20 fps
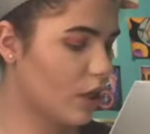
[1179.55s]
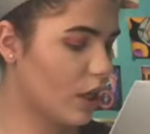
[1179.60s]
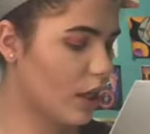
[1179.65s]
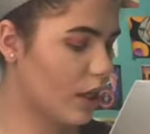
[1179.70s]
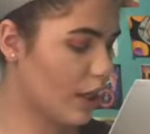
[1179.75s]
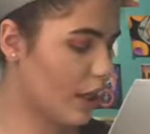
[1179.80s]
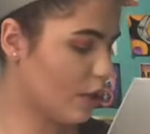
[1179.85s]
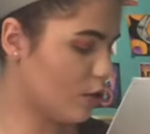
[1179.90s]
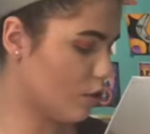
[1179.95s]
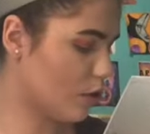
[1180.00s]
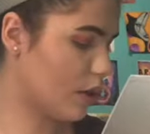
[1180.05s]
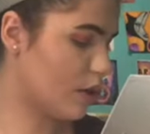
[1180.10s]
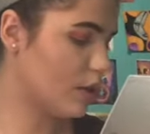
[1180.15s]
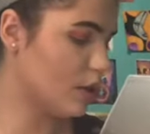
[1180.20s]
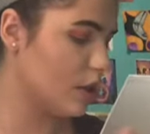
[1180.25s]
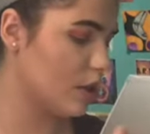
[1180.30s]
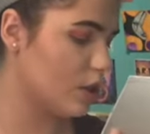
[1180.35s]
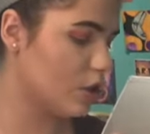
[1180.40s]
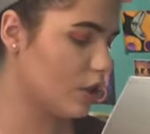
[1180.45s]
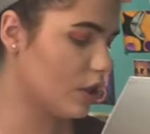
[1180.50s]
and that
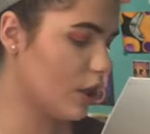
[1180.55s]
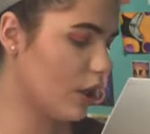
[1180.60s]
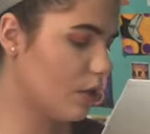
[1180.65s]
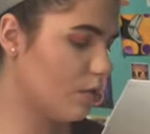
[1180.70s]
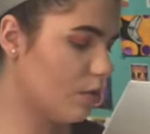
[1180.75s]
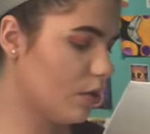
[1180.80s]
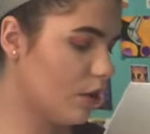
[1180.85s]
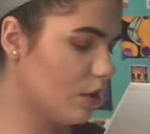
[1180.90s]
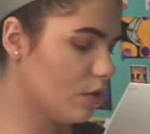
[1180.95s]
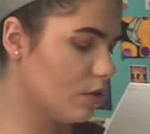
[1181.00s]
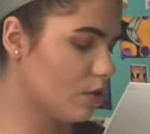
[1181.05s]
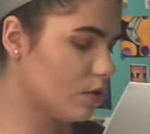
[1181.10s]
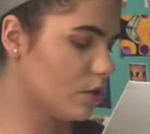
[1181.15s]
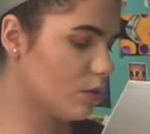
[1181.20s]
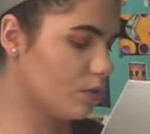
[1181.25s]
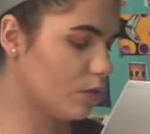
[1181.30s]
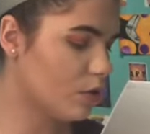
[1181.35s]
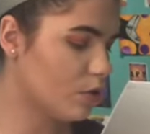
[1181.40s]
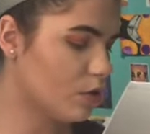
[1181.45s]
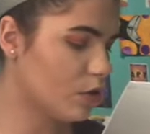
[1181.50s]
transition shade we used,
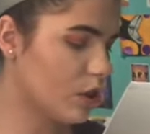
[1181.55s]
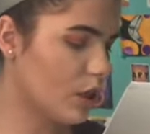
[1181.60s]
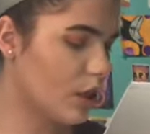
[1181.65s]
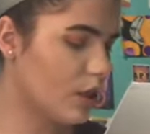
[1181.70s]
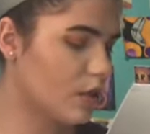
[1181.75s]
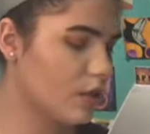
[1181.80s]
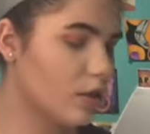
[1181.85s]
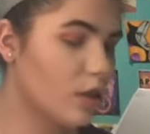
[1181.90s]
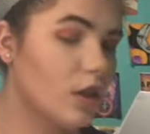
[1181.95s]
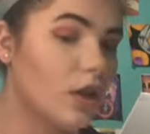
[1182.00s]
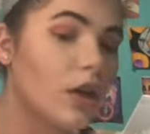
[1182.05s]
them two shades,